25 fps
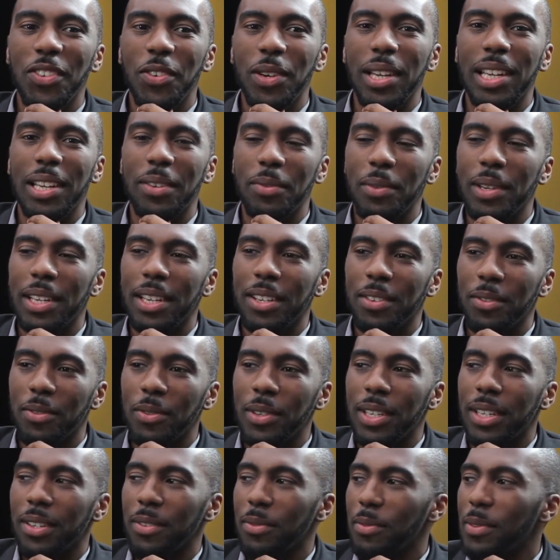We
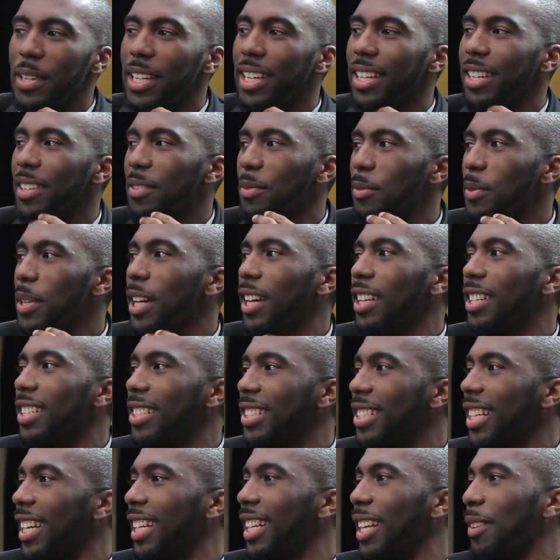
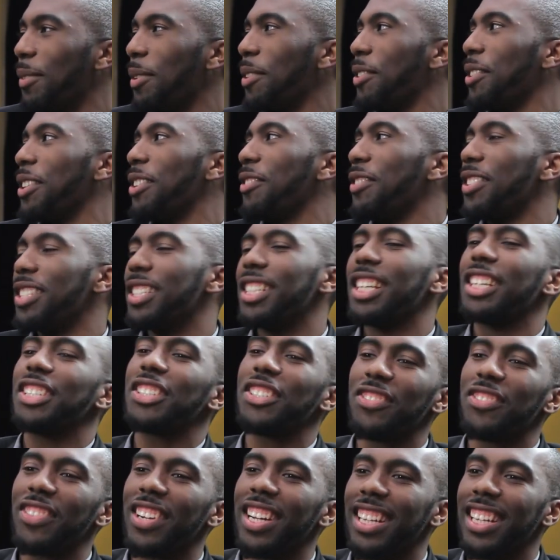understand that we're in a
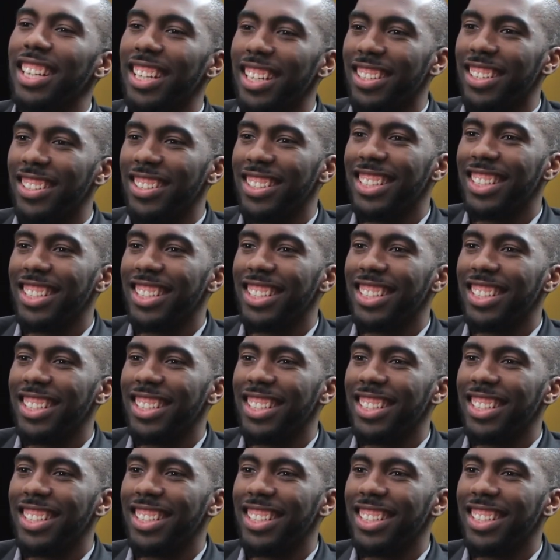recession right now.